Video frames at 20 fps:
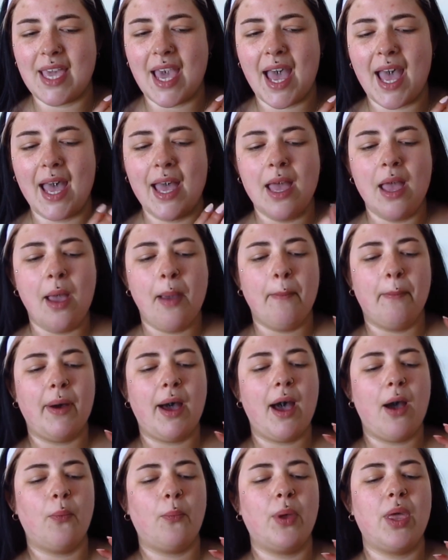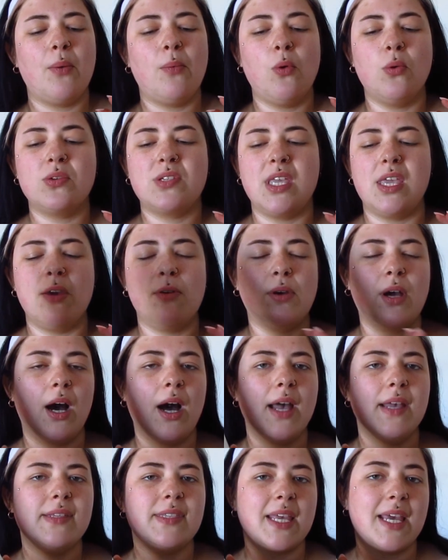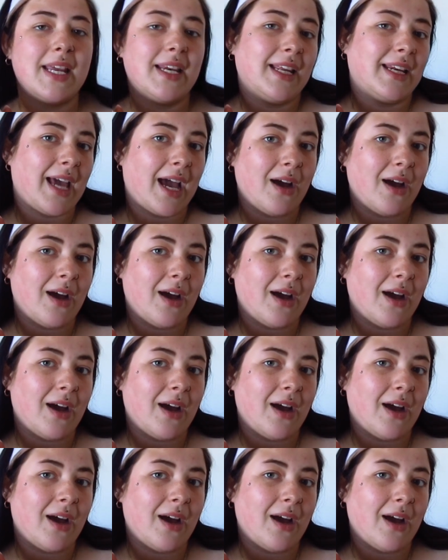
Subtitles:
yet, but we will see you guys in an